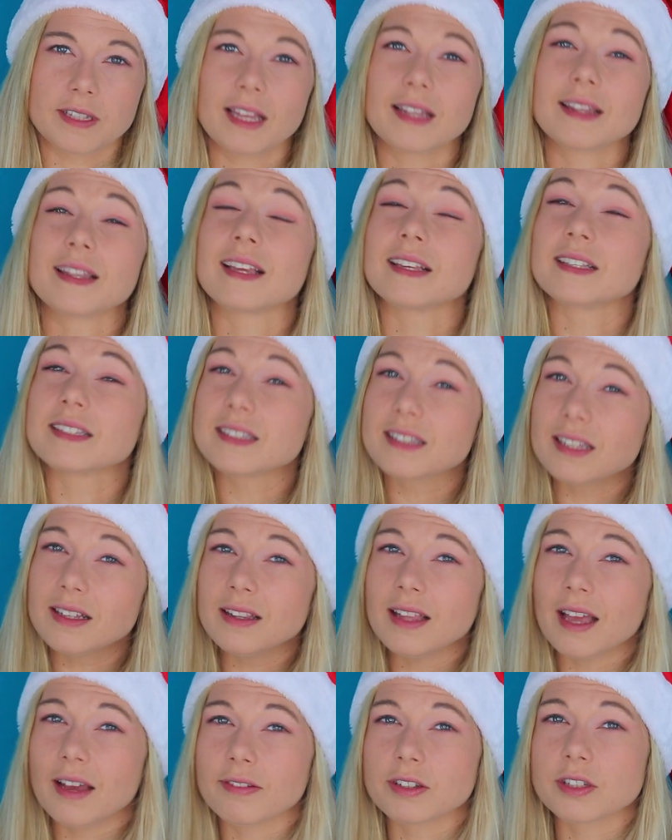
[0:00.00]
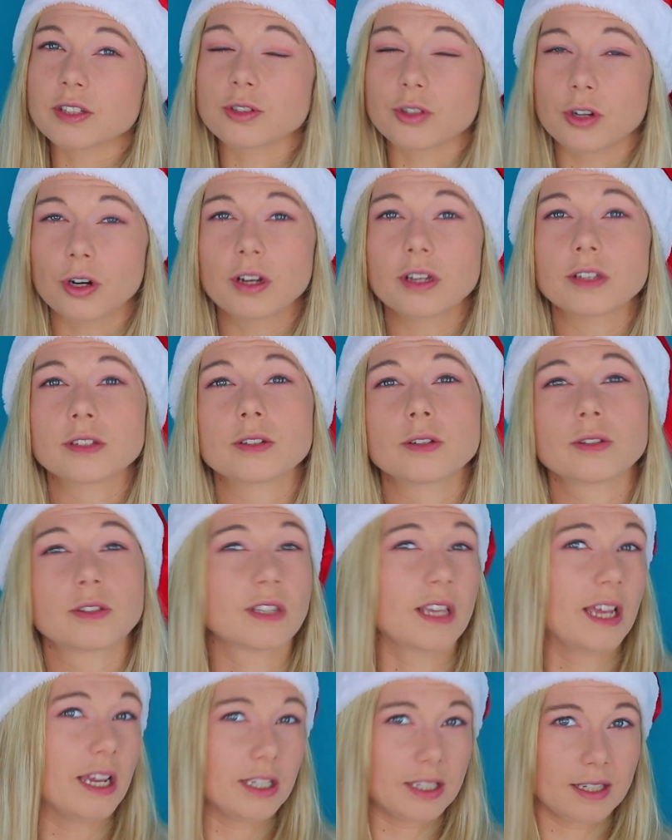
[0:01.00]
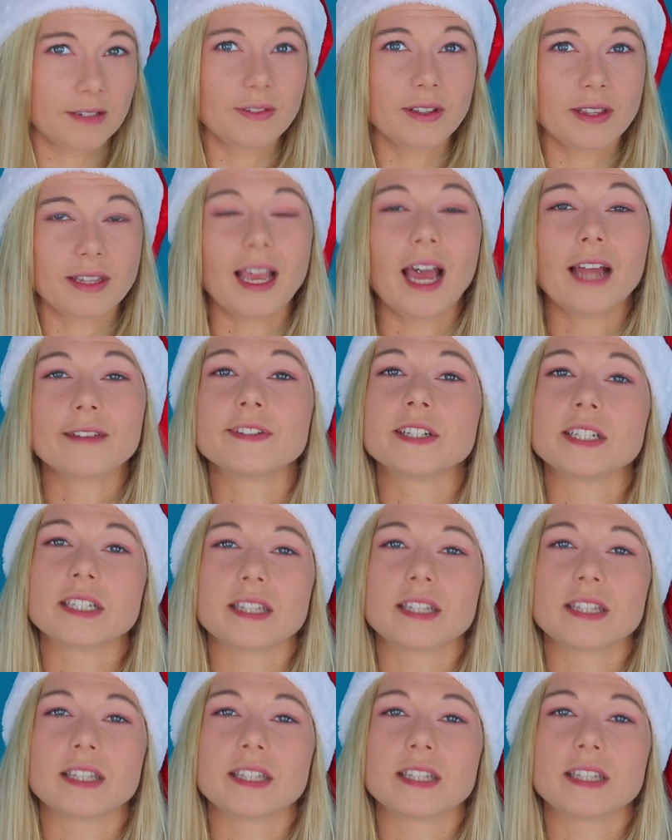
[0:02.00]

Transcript: and they still have a strong association with the Advent